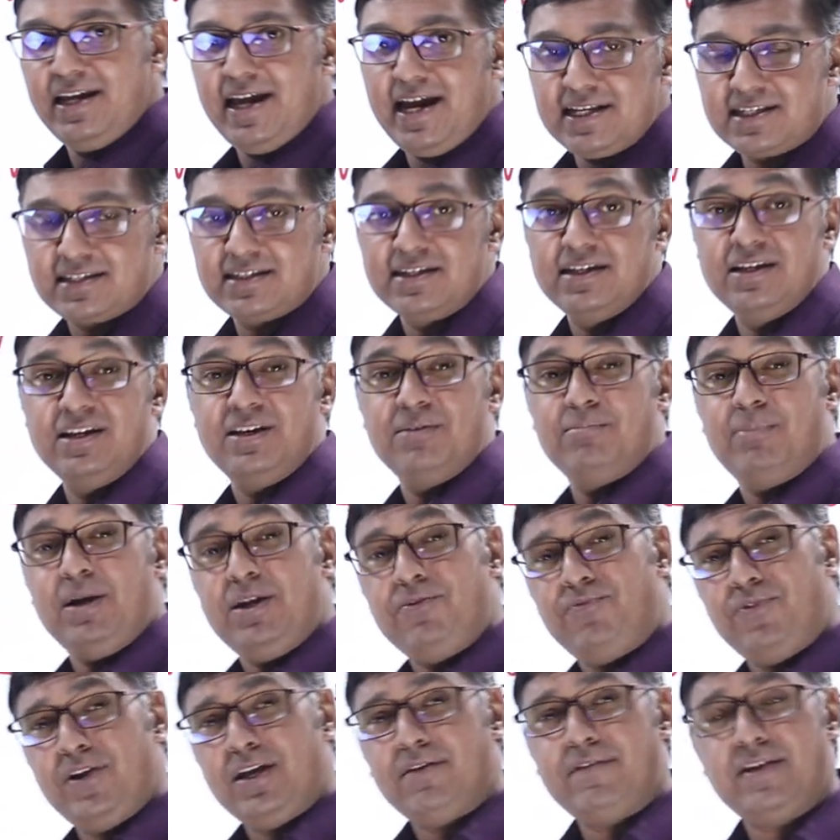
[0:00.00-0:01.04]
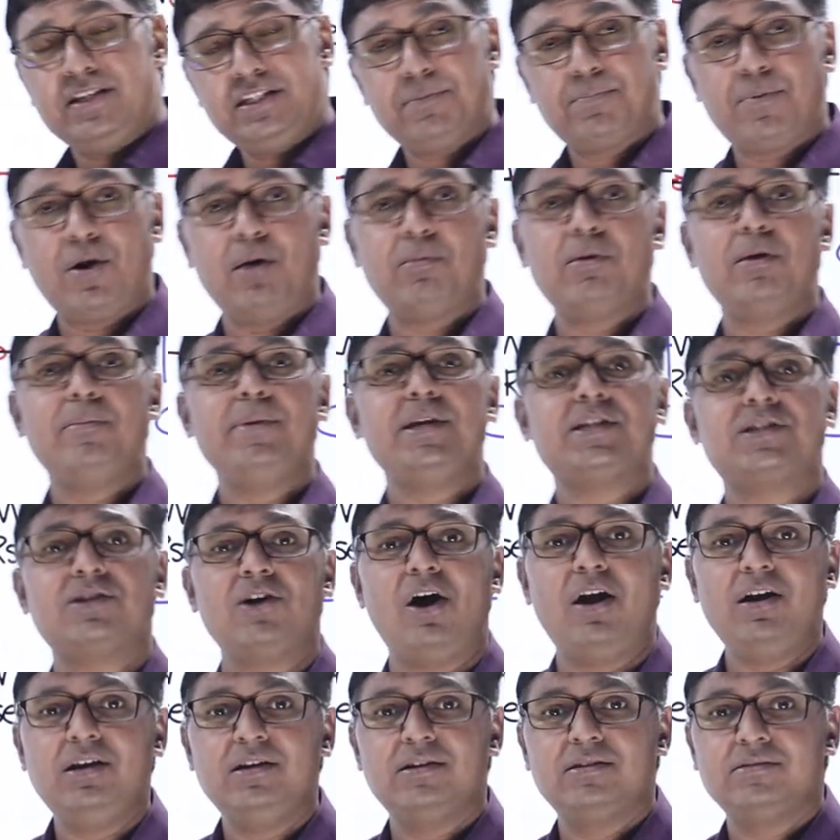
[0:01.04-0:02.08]
yes, my frequency problem is
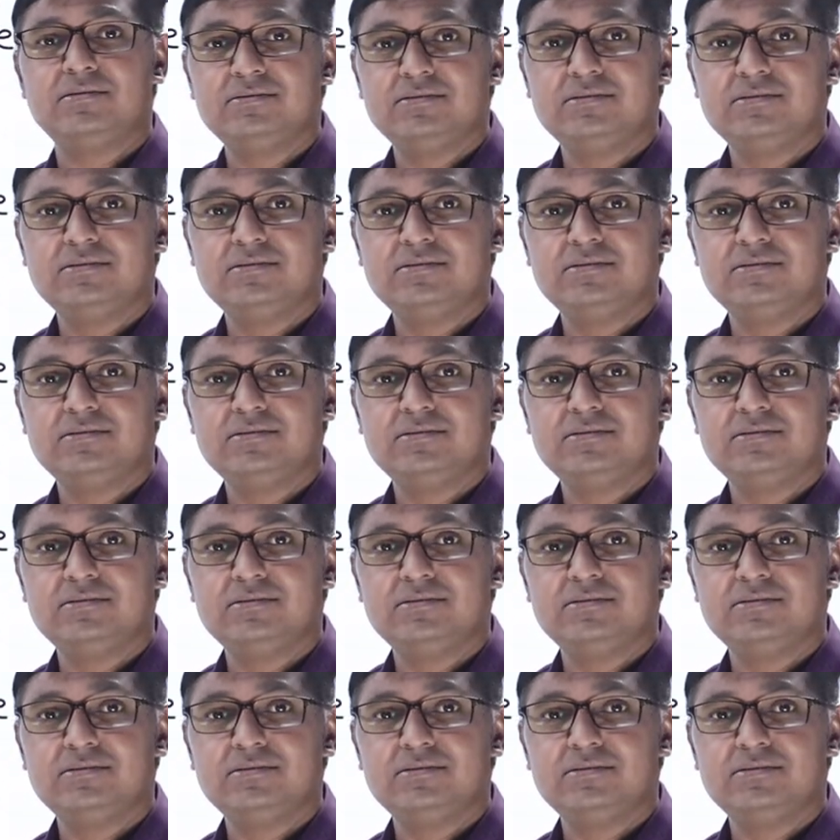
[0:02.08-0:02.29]
solved.